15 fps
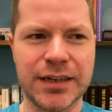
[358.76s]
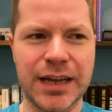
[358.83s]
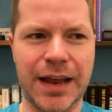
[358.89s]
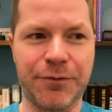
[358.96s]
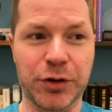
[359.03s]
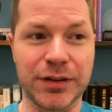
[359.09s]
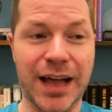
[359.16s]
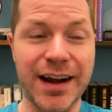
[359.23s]

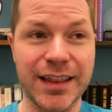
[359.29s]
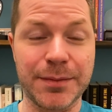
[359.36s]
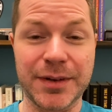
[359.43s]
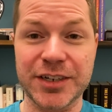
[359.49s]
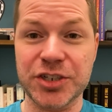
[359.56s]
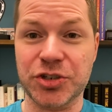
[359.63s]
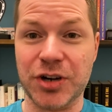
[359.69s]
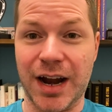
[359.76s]
And for a lot of them,
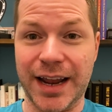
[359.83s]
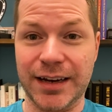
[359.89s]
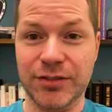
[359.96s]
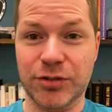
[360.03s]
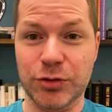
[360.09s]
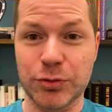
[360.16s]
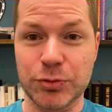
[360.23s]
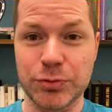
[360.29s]
they're just trying
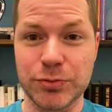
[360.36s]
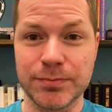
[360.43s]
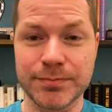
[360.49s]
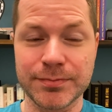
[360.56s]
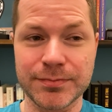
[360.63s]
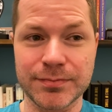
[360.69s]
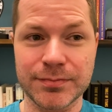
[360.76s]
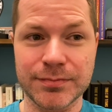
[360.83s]
to
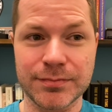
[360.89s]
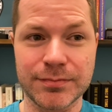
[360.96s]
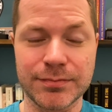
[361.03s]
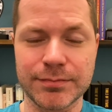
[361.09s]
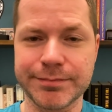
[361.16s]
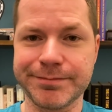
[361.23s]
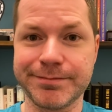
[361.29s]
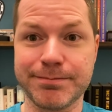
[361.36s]

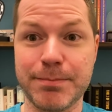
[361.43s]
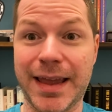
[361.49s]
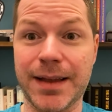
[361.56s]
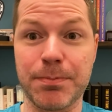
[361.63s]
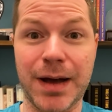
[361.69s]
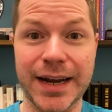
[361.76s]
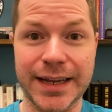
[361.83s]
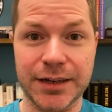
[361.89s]
make
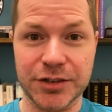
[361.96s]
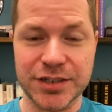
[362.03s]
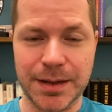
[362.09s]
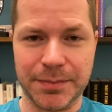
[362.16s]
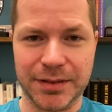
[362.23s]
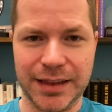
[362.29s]
money or something